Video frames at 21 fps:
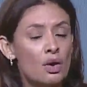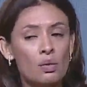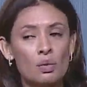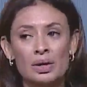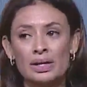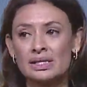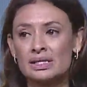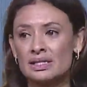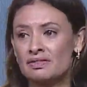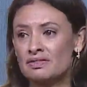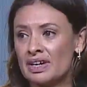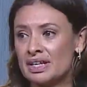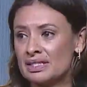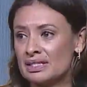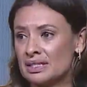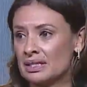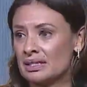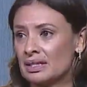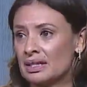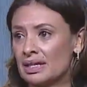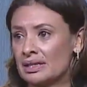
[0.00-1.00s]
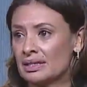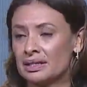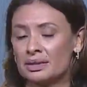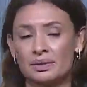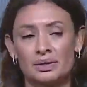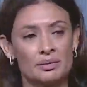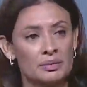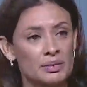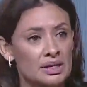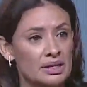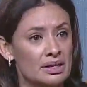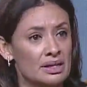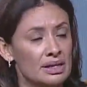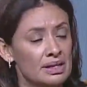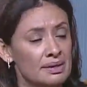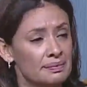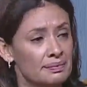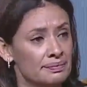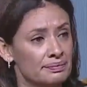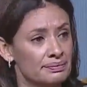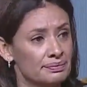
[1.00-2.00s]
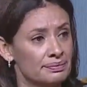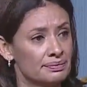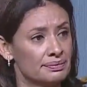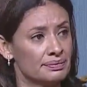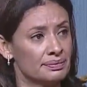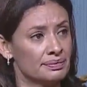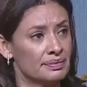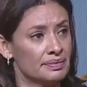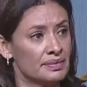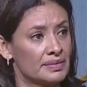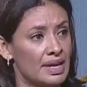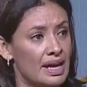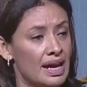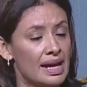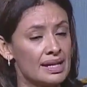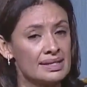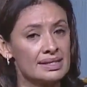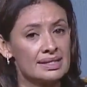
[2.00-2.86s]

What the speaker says: one is investing in the Latino community at